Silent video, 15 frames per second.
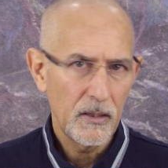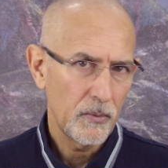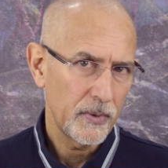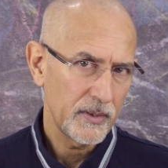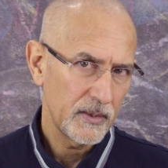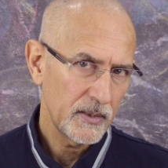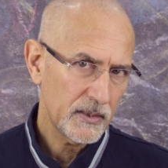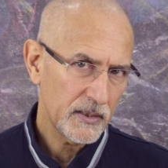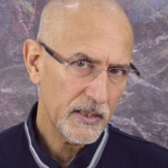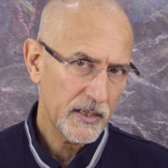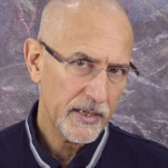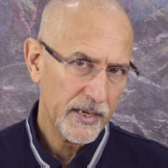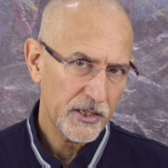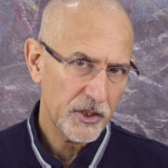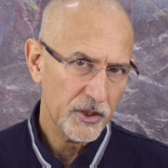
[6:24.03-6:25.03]
When this
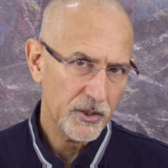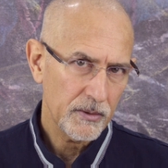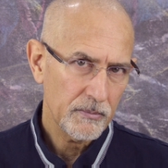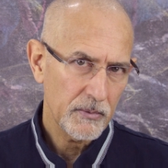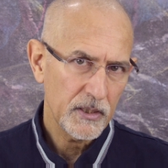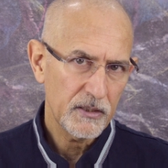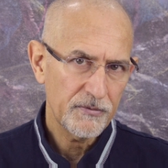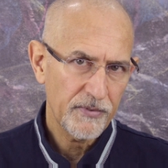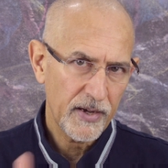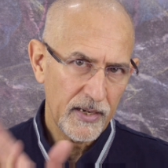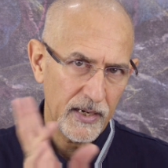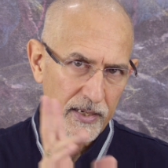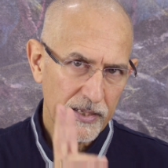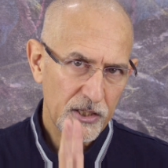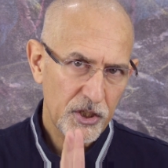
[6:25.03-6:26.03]
connection is
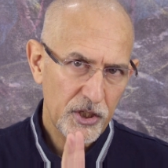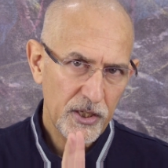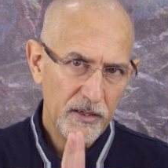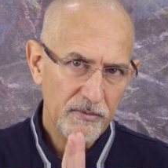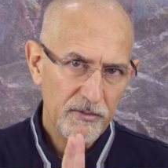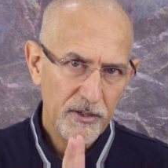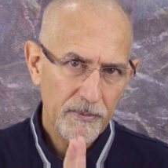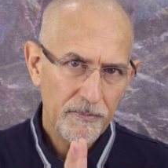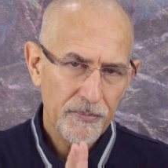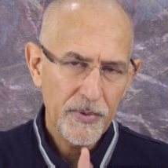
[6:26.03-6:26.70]
finally achieved,